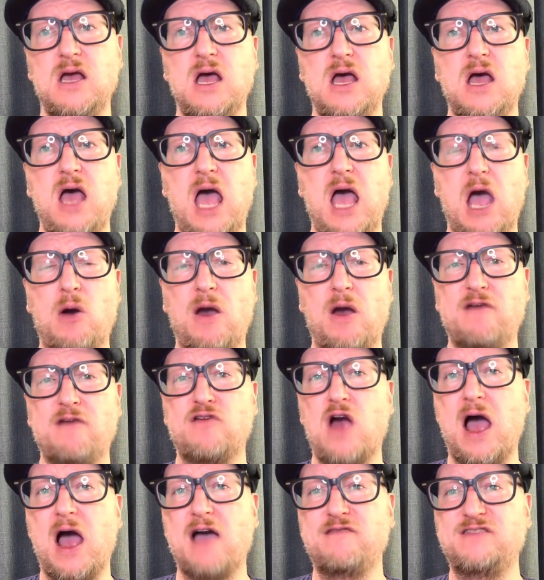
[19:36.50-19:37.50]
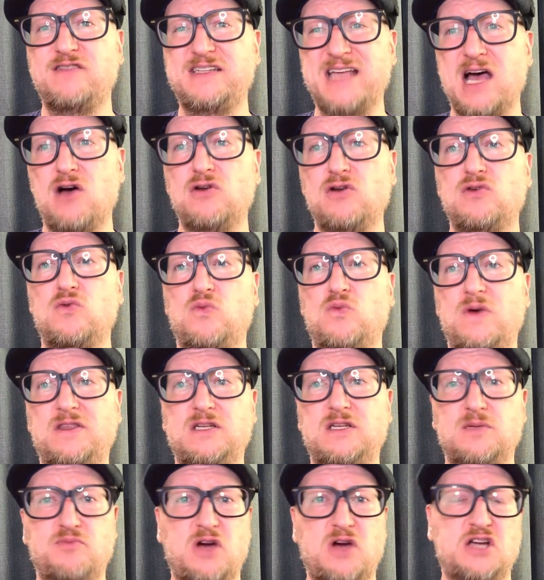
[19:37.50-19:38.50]
However, I've dealt with
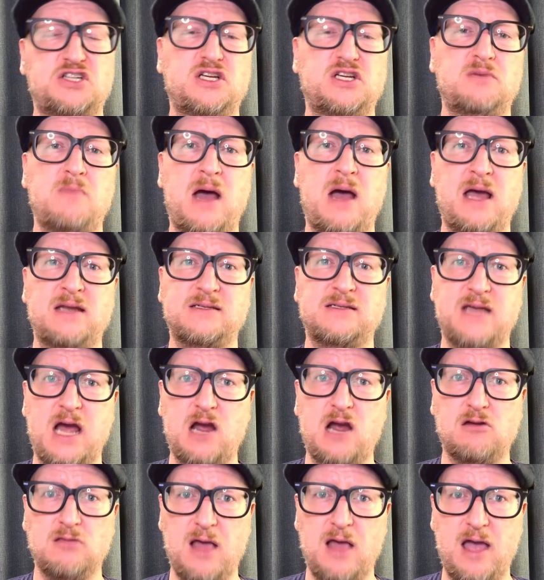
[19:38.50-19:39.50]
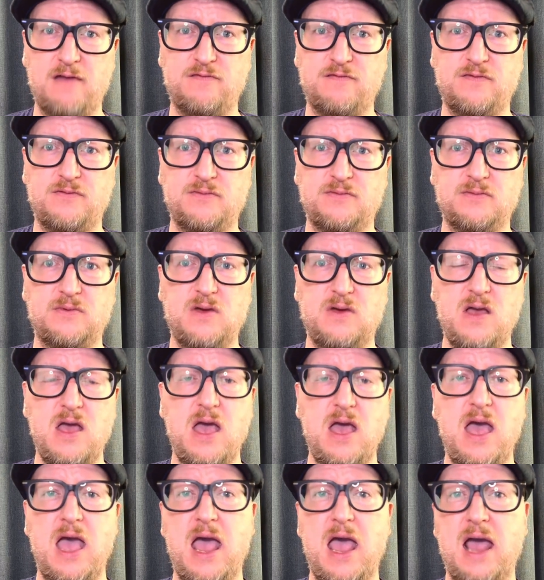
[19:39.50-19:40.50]
depression my entire life.
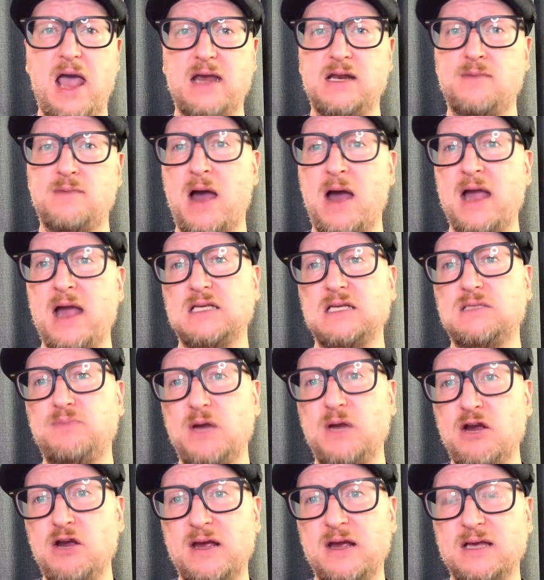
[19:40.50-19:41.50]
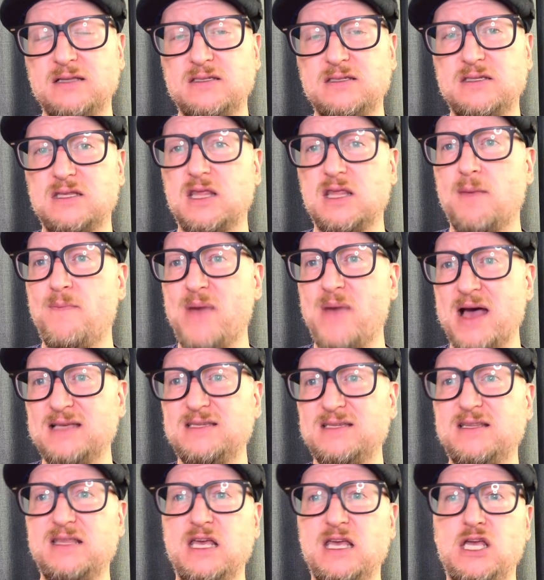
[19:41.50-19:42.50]
And in my experience, the
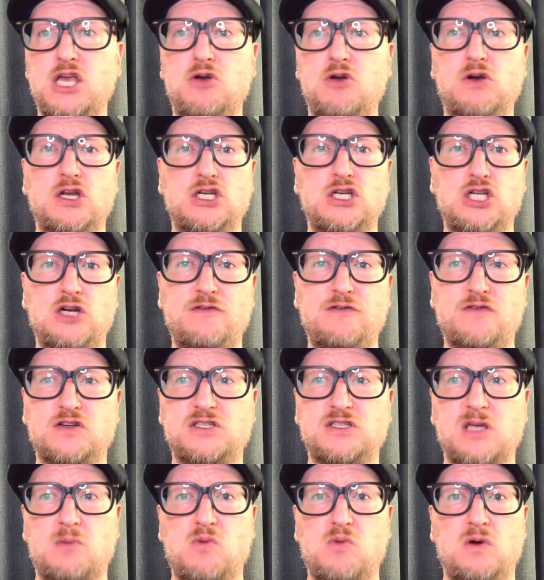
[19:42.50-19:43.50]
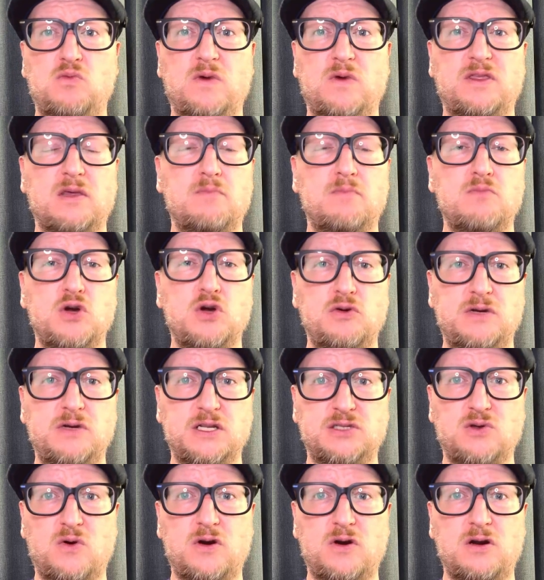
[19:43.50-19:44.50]
best thing you can do for someone with a mood
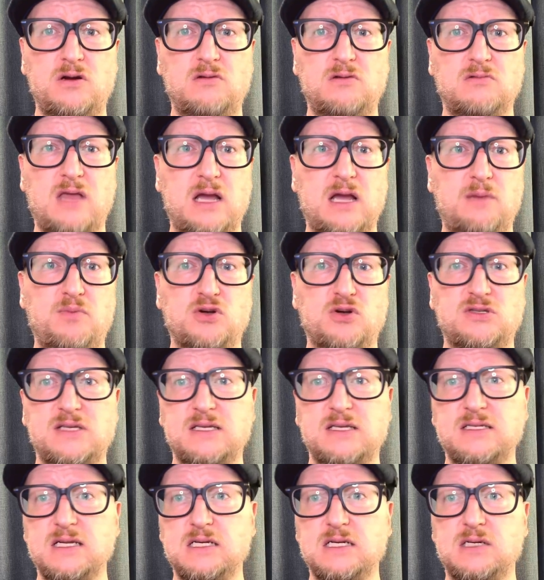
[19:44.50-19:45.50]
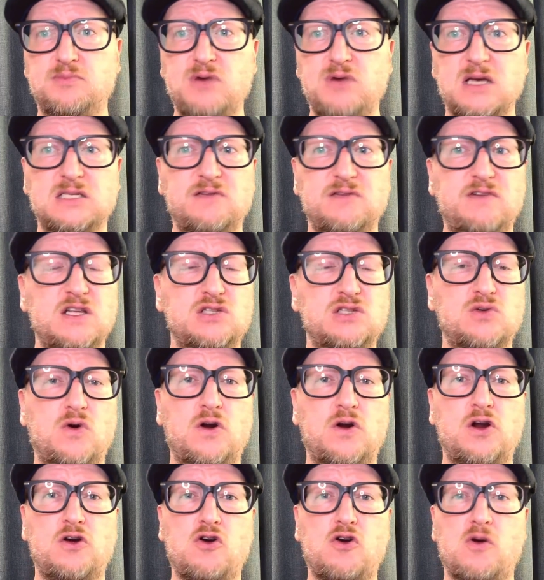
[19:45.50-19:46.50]
disorder, like persistent depressive
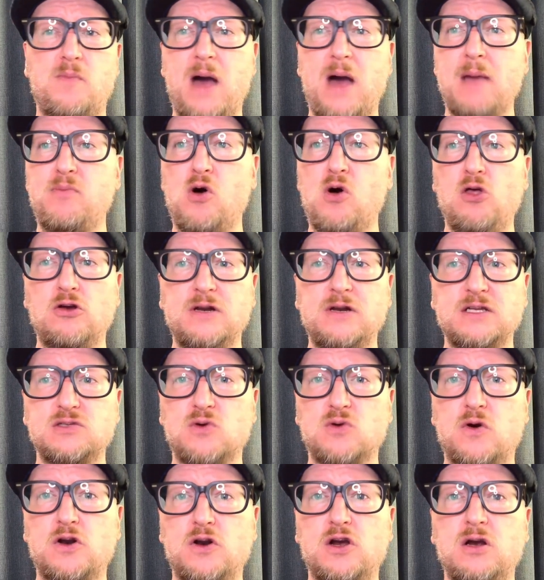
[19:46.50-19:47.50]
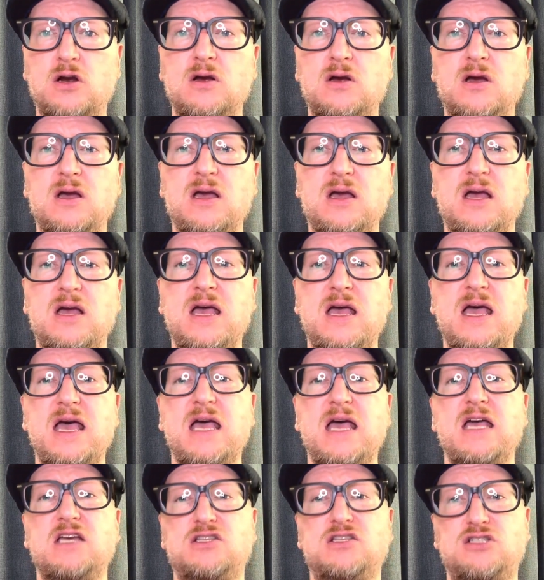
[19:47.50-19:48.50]
disorder or bipolar disorder,
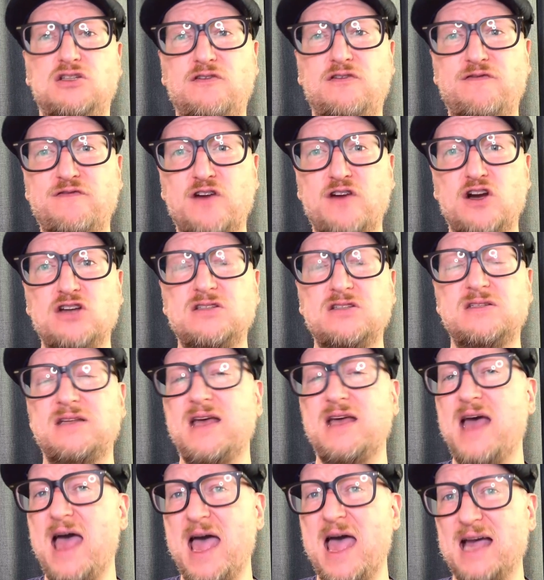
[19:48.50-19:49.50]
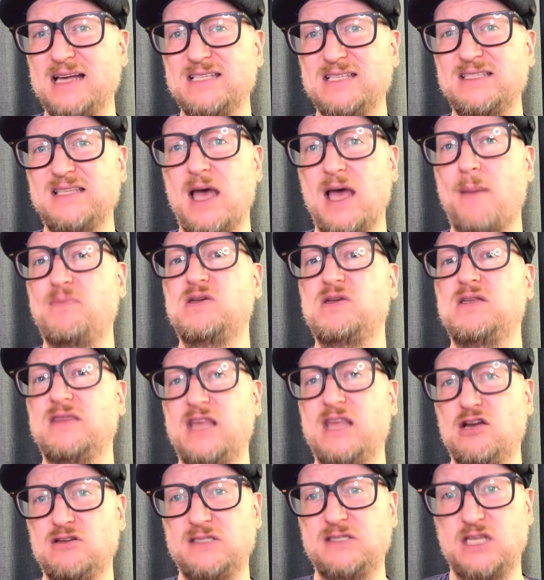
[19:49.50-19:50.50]
is to first accept
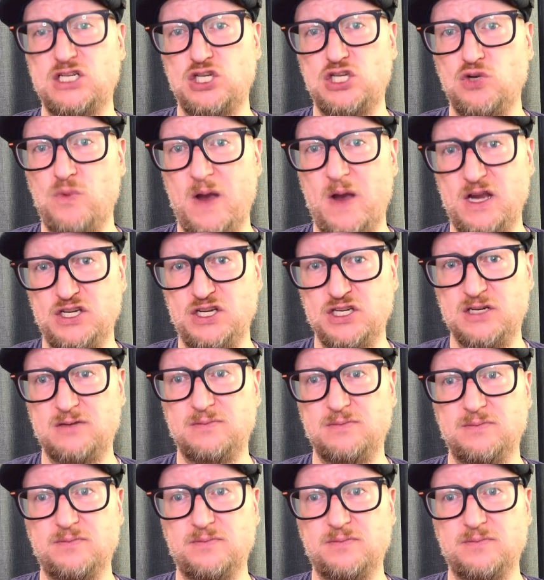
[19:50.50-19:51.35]
their situation.